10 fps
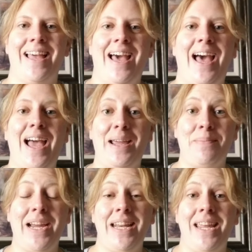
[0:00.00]
Hi,
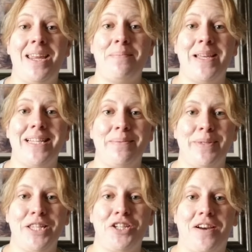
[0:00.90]
my name is
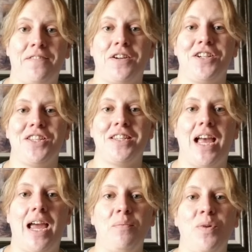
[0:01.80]
Miss Jeffers.
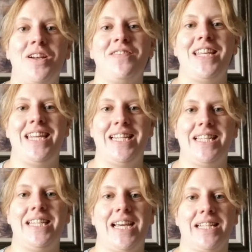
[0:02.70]
I'm one of the
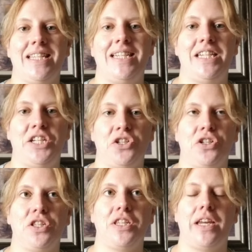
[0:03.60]
ECSC
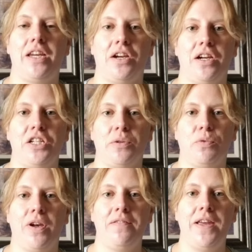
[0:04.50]
teachers here at
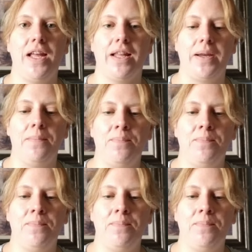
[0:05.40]
Chippewa Valley.